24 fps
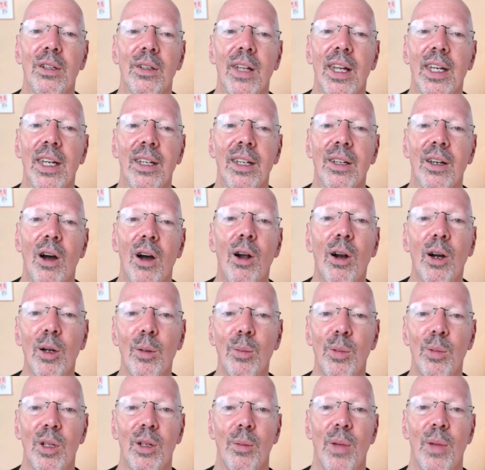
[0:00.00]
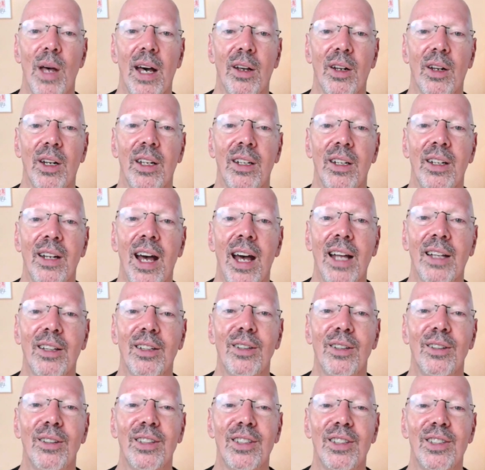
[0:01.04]
like horrible about it, not
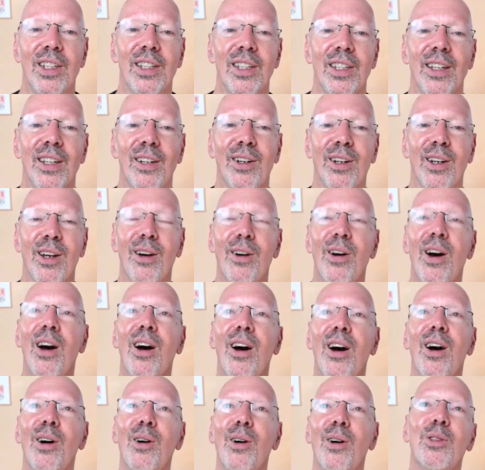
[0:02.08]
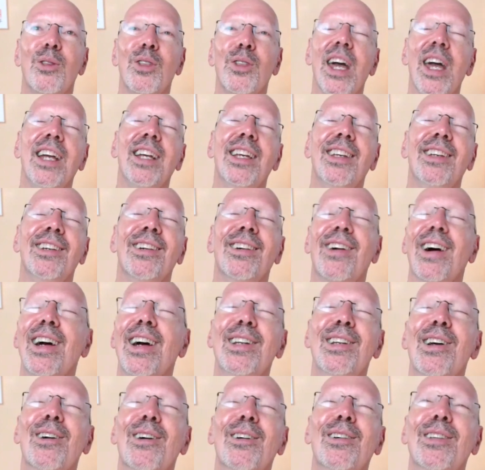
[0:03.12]
to sit there and go, oh, thank you. I
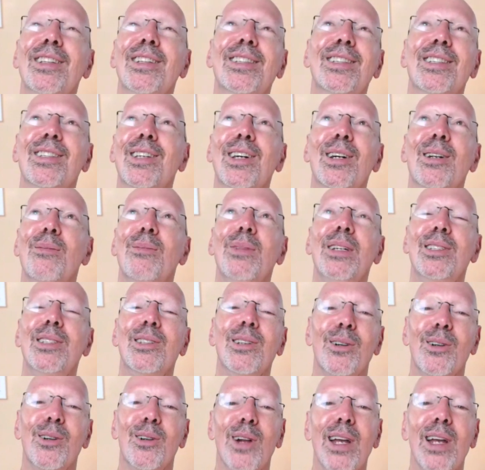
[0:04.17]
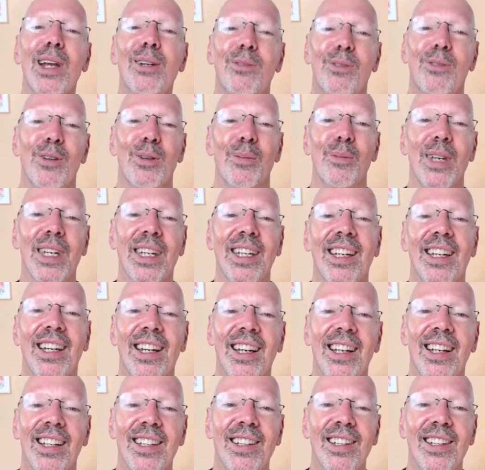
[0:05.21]
know this is going to be so great for me,
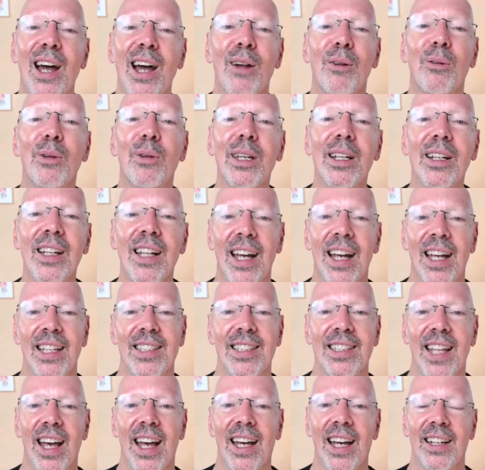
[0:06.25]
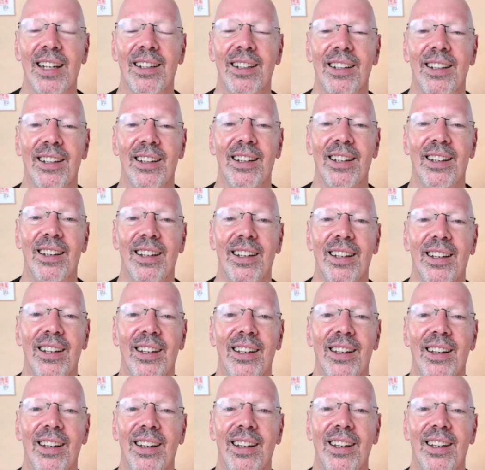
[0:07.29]
to not realize that,
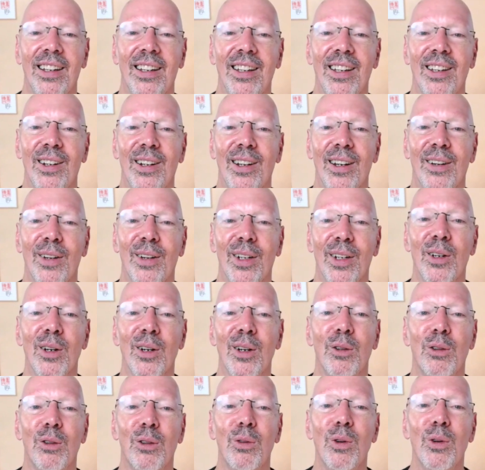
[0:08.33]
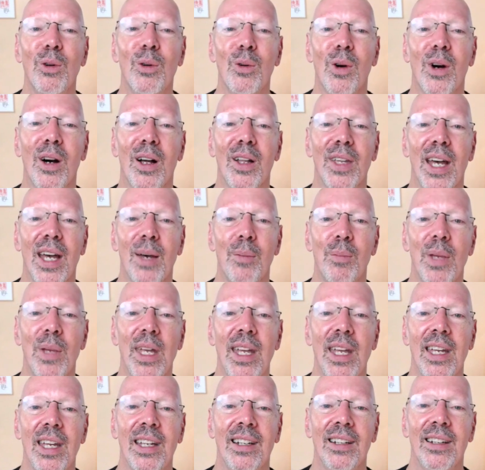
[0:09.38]
you know, and go through all that
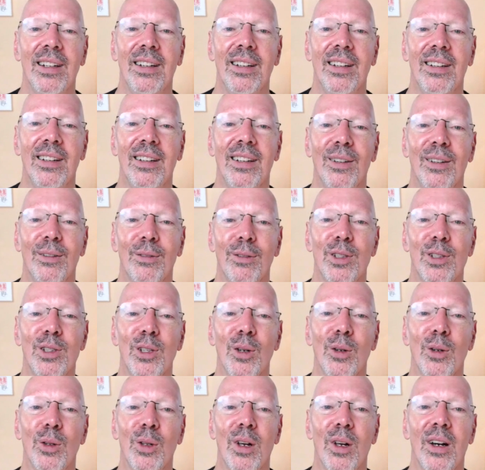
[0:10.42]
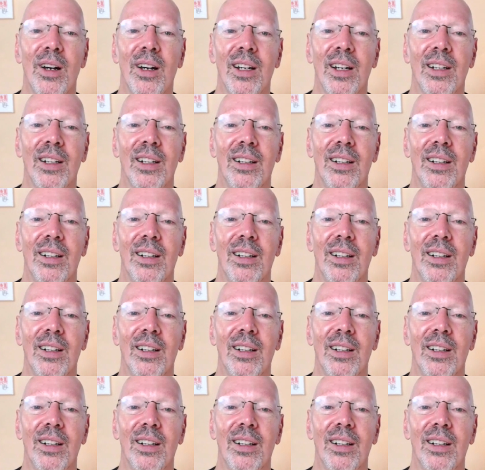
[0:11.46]
pain for so long.